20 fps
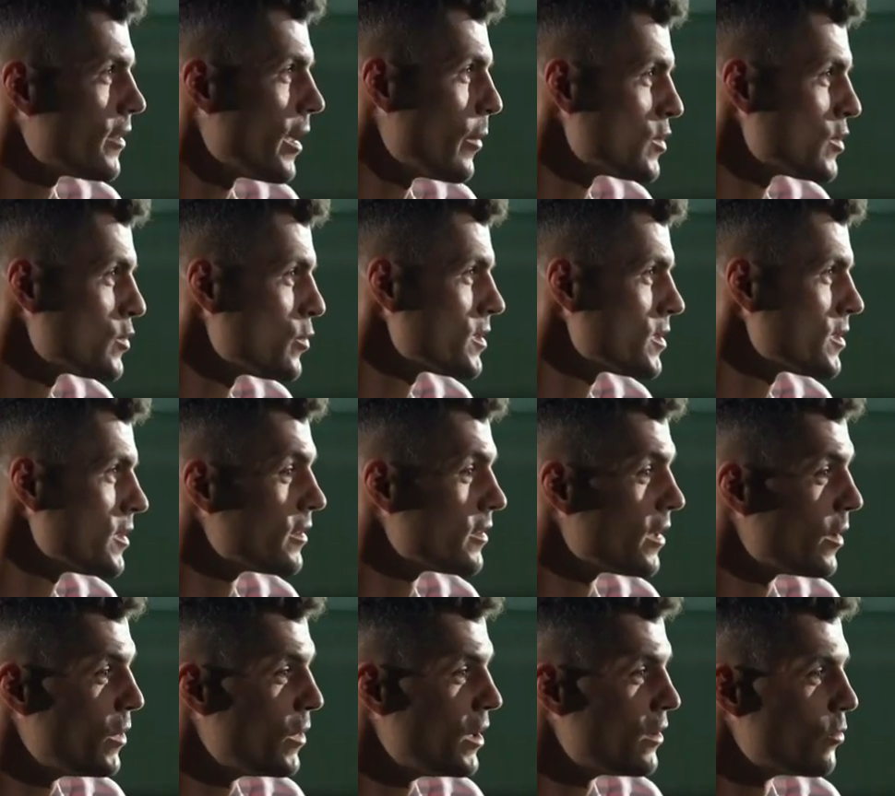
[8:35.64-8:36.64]
them in
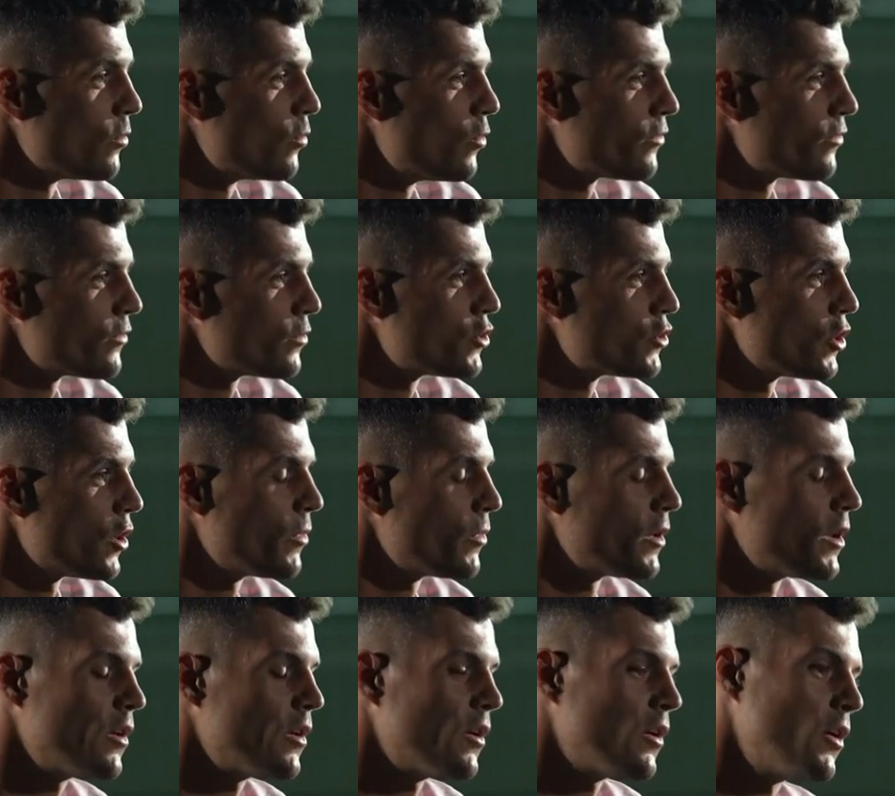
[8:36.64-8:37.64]
Switzerland and me to move to
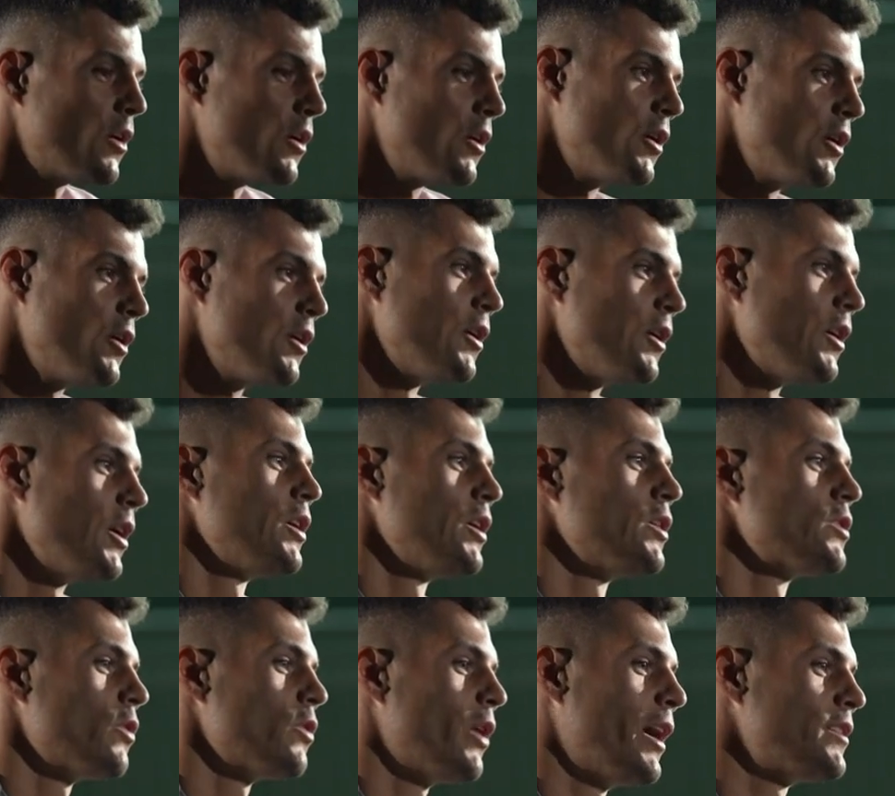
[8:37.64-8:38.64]
Germany.
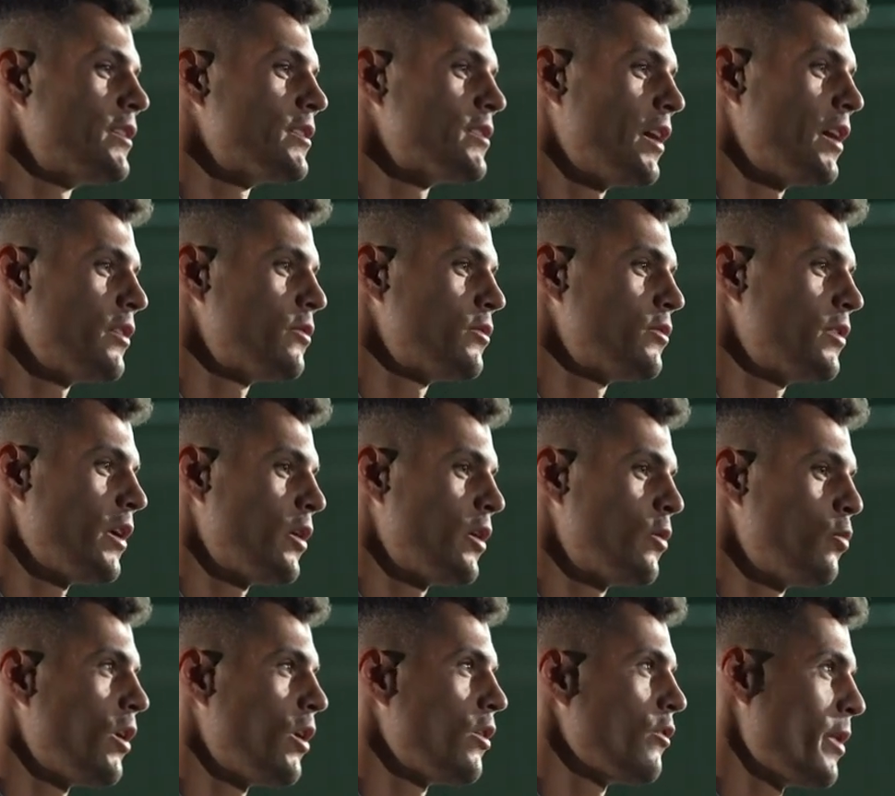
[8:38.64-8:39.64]
So I decided to
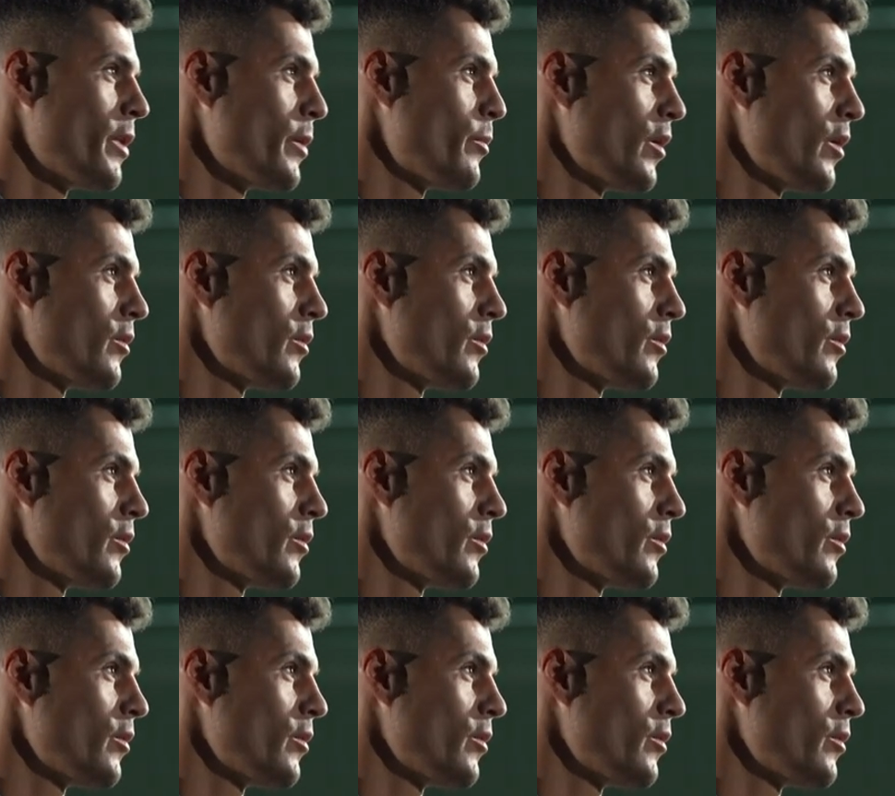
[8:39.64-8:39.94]
take one of my